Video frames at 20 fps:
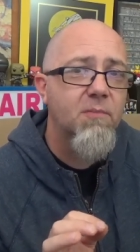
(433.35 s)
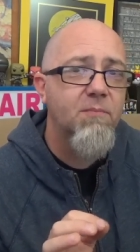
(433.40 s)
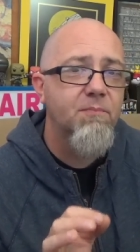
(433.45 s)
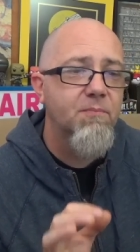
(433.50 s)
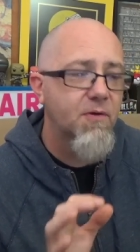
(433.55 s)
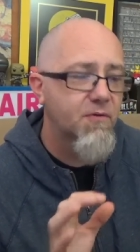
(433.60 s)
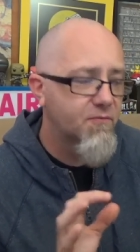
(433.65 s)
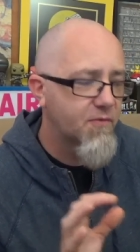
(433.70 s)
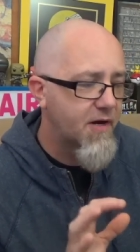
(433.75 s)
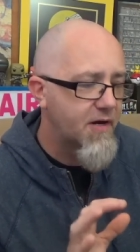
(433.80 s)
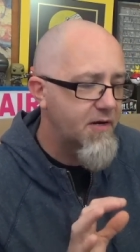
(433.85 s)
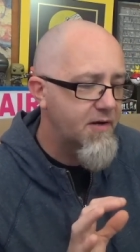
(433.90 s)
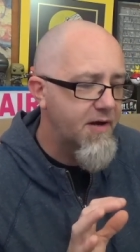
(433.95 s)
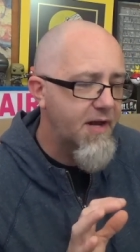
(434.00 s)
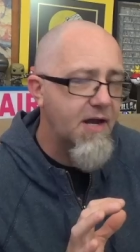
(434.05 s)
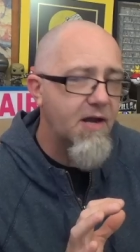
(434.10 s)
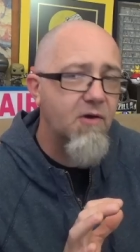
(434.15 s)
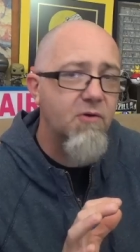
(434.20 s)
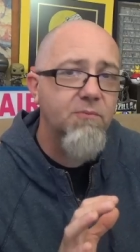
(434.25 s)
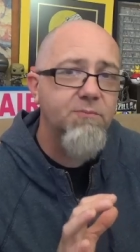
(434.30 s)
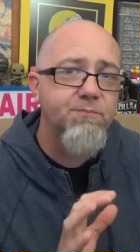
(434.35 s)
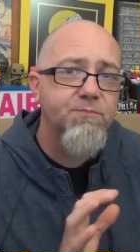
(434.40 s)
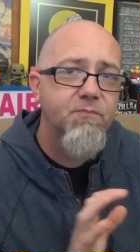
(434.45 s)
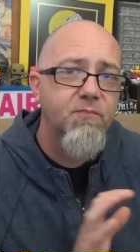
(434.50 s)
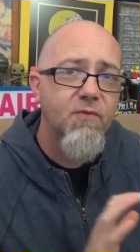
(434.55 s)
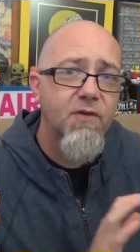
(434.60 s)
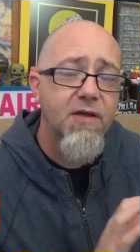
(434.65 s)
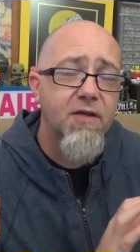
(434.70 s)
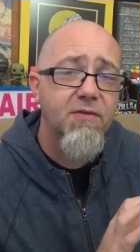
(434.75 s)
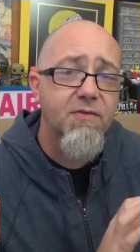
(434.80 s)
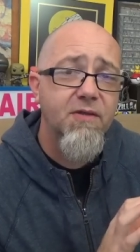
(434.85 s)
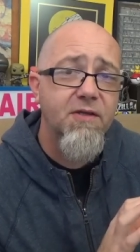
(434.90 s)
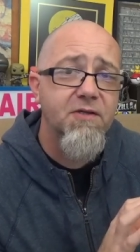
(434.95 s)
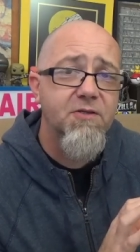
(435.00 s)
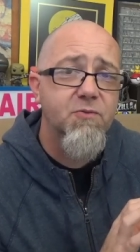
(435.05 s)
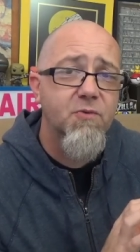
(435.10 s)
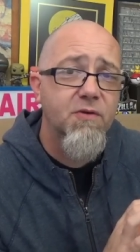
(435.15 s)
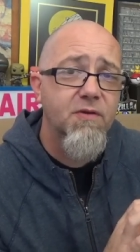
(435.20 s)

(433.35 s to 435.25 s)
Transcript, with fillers: But right now, like this,